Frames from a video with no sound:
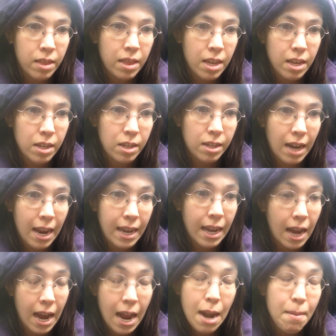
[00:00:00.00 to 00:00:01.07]
this
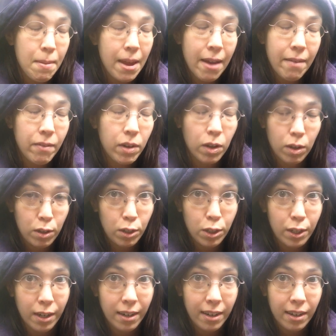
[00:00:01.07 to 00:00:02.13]
dichotomy of a
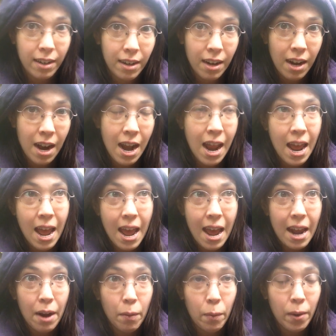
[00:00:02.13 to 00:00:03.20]
culture.
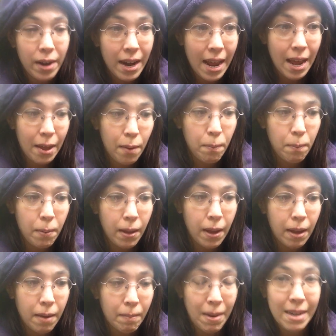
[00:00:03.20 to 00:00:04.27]
And I want to help
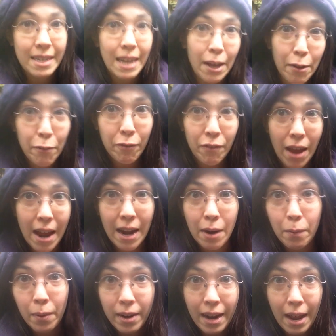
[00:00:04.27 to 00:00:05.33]
myself, and I
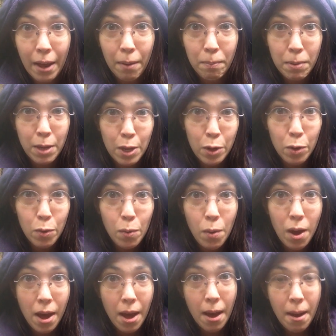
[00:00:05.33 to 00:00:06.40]
want to help you
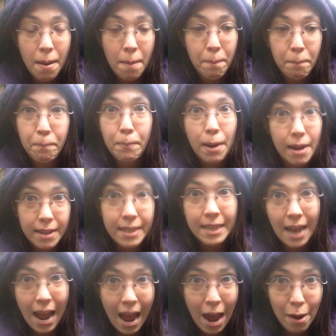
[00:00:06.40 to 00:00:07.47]
bust
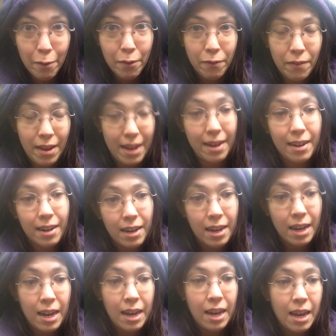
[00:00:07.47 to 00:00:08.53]
out of it.
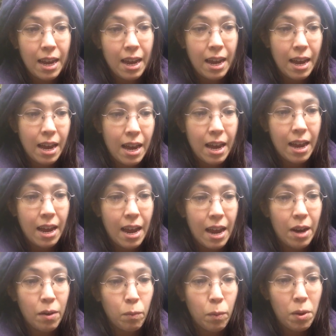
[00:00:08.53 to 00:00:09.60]

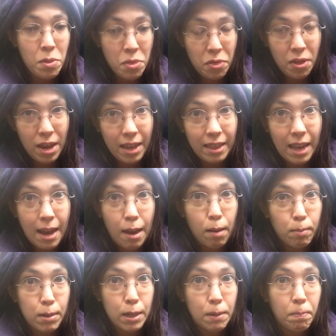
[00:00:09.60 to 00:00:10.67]
And one thing that
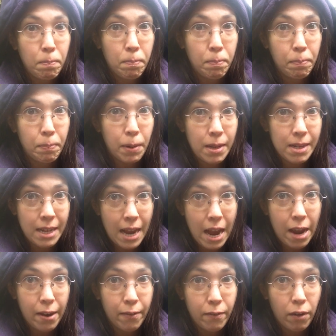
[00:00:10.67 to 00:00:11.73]
helps us bust
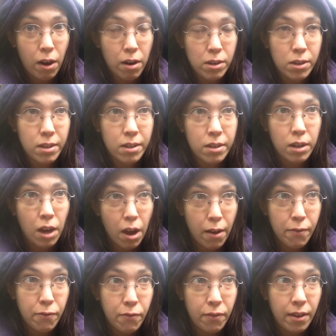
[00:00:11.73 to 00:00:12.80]
out of our
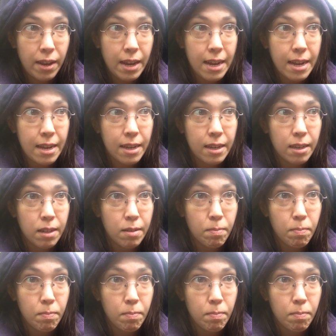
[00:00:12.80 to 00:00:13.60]
stuff is